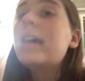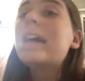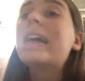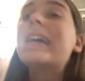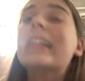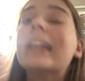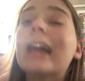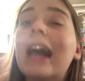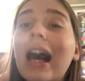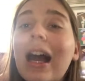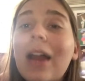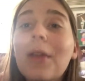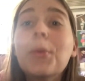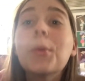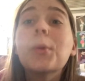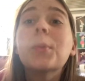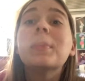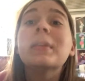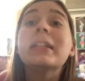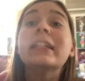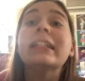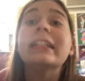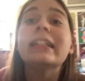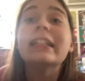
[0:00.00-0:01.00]
And I will
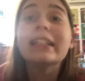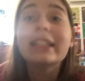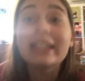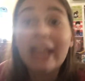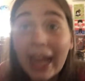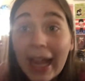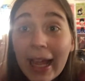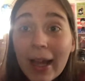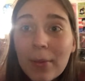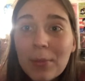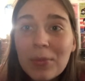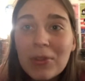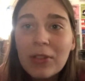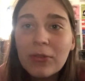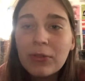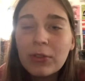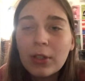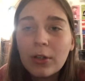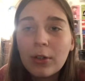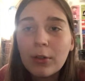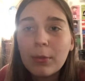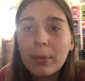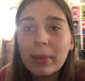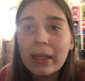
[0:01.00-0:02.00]
be damned if
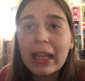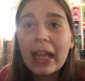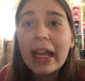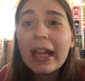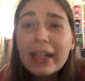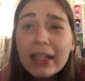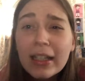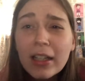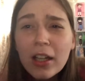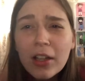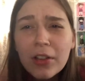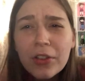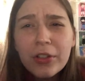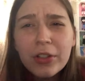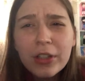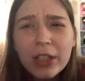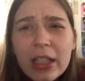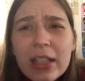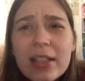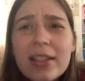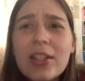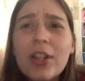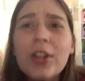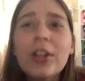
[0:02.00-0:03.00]
there will be any other
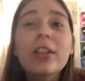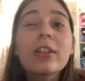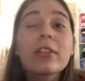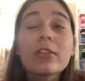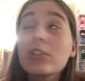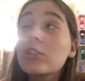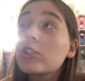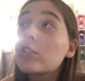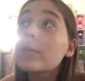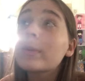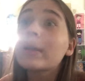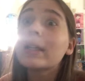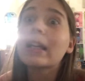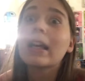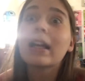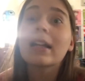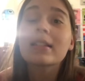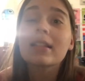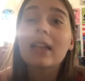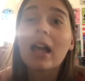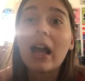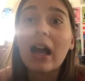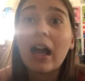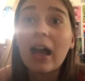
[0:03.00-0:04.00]
kids that are as stupid
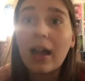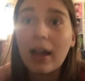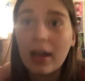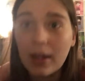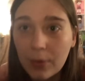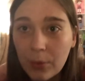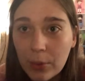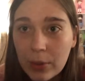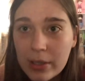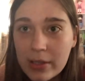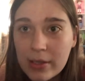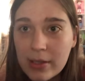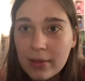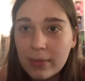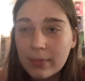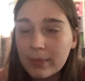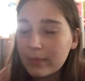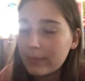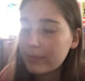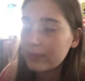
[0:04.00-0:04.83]
as I was.